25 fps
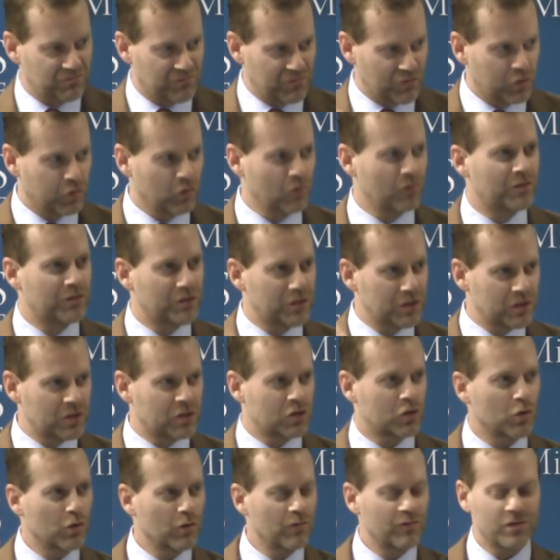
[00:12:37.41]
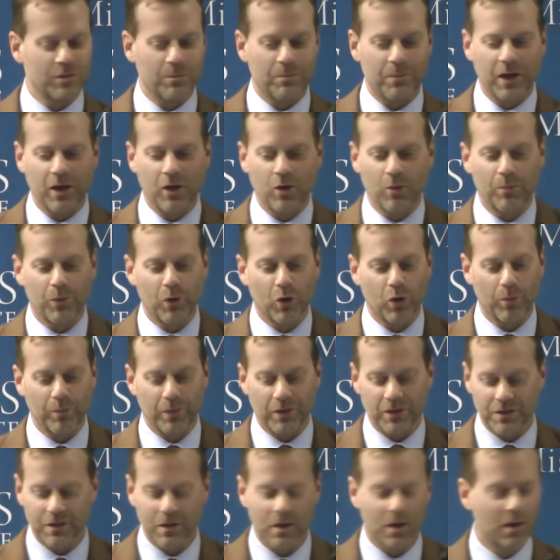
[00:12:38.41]
truth just serves a bigger
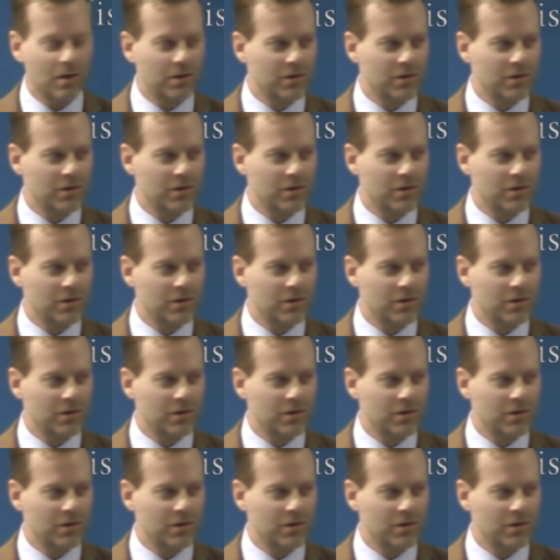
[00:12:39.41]
purpose,